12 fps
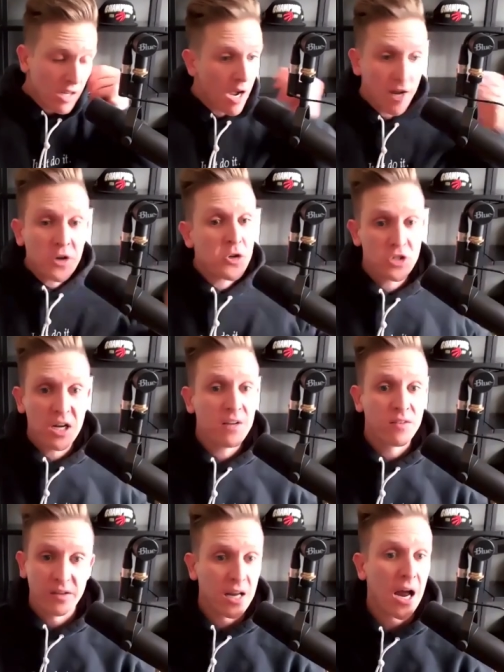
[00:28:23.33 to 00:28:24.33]
I
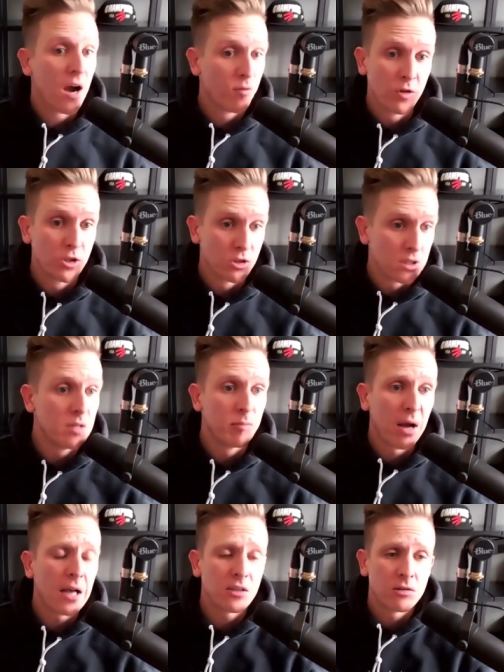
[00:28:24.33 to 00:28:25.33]
understand that the average lead
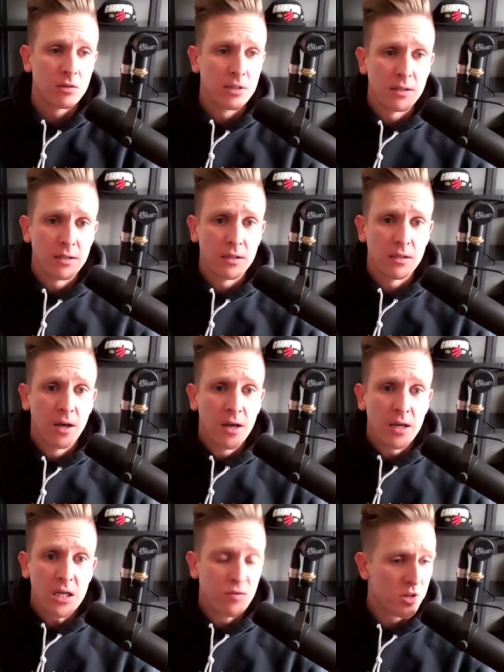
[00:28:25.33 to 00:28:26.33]
pastor in the
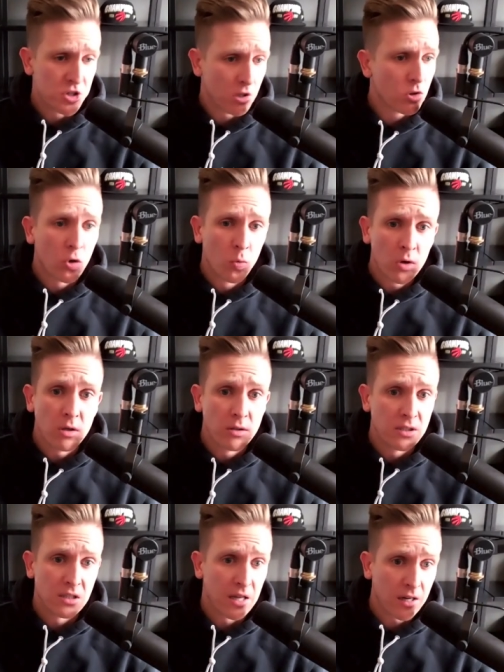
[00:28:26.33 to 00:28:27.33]
evangelical world
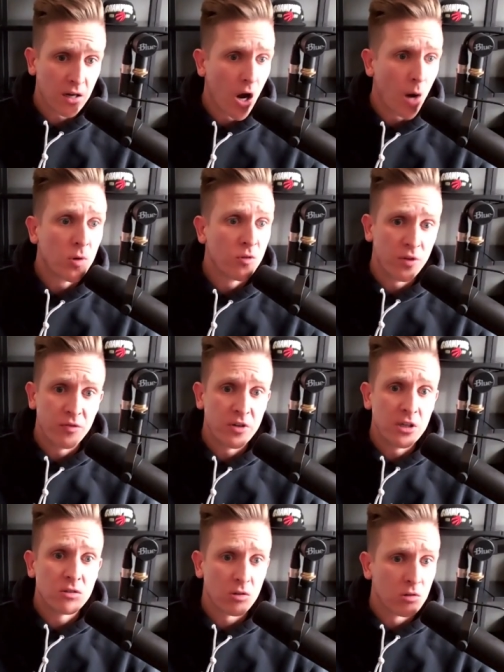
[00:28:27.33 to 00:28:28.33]
is like upper
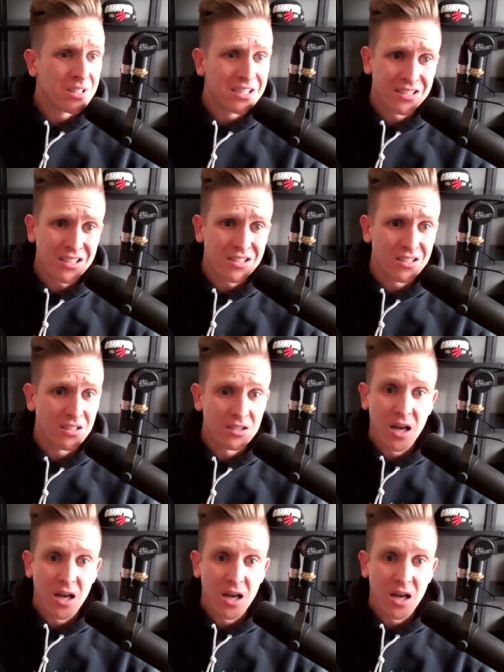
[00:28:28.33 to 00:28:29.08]
50s, early 60s.